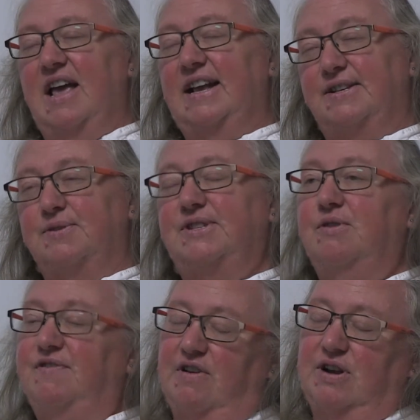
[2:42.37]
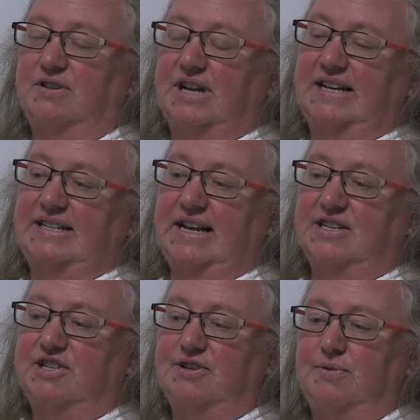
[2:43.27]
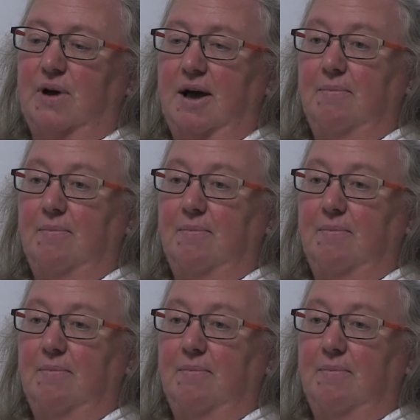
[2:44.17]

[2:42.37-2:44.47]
It's also a very good idea to